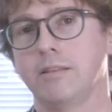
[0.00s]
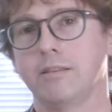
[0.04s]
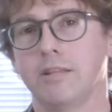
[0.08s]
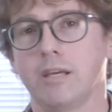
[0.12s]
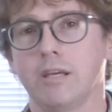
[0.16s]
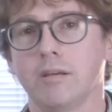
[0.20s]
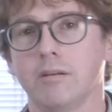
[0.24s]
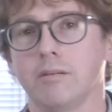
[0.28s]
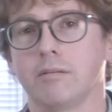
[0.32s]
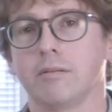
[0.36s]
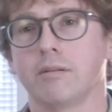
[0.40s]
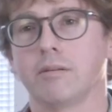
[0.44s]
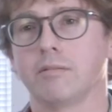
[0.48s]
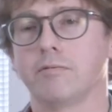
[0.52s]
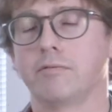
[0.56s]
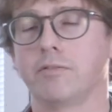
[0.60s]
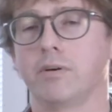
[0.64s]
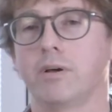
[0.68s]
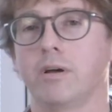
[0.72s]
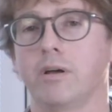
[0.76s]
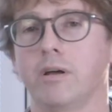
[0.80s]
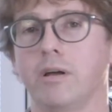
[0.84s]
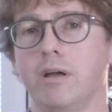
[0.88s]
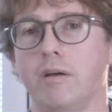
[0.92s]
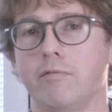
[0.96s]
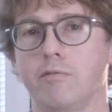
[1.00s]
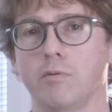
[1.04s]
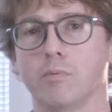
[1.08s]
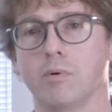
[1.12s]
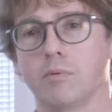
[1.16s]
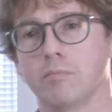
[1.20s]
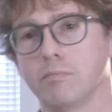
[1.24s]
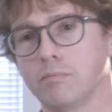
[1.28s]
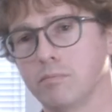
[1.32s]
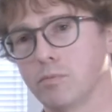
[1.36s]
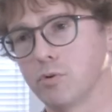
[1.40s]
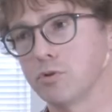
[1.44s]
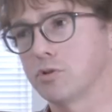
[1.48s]
thing for
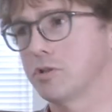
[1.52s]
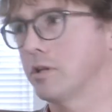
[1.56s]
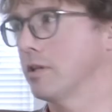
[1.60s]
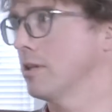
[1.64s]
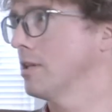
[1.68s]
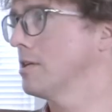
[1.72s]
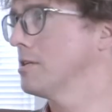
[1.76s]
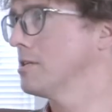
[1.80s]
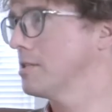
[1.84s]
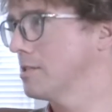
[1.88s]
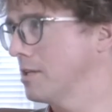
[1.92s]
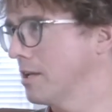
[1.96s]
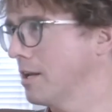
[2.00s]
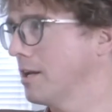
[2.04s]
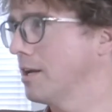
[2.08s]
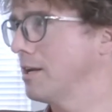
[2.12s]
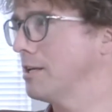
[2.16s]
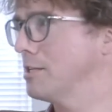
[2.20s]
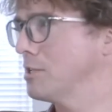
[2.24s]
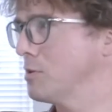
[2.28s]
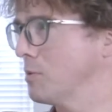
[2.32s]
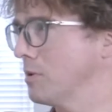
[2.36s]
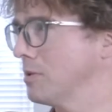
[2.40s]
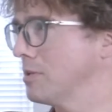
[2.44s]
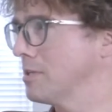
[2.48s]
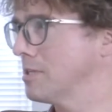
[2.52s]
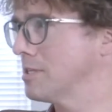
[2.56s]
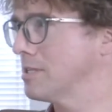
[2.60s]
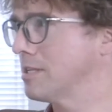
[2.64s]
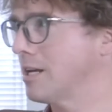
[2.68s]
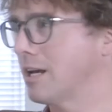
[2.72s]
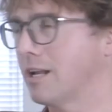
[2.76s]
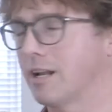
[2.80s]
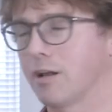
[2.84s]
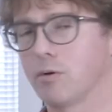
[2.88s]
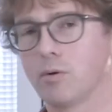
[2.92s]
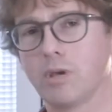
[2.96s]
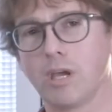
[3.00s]
everyone watching this today to understand,